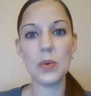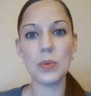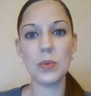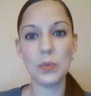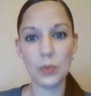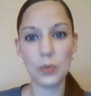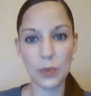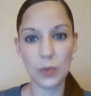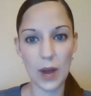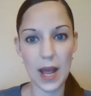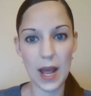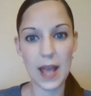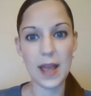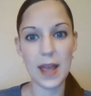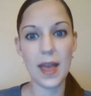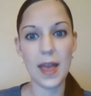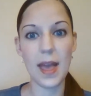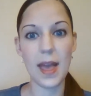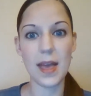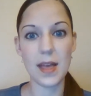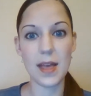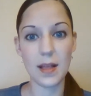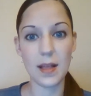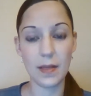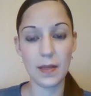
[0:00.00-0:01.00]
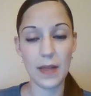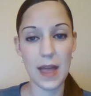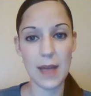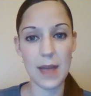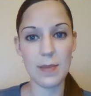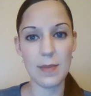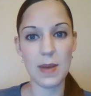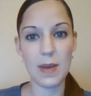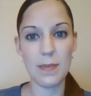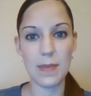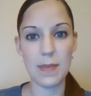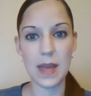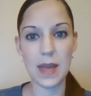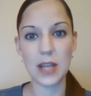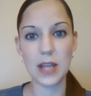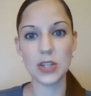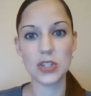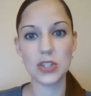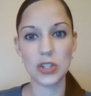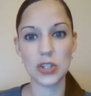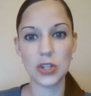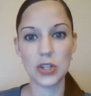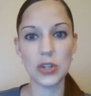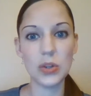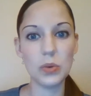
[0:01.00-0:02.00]
Write a claim and make
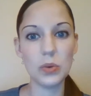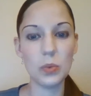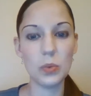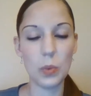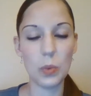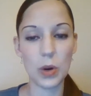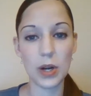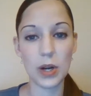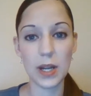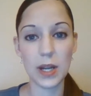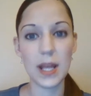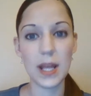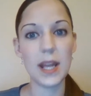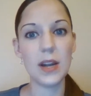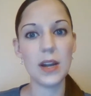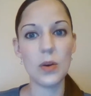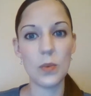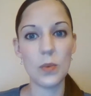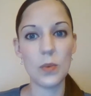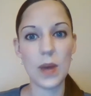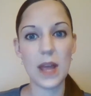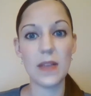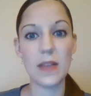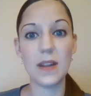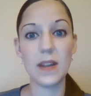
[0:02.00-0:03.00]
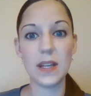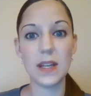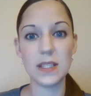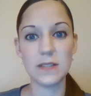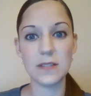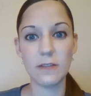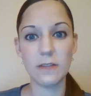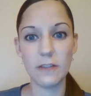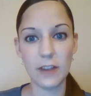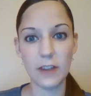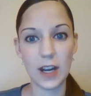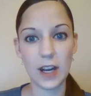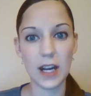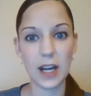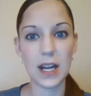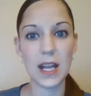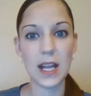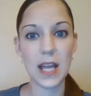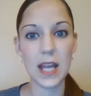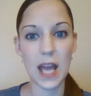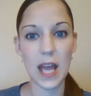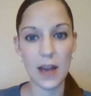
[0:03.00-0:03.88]
sure you word it in a way that it's very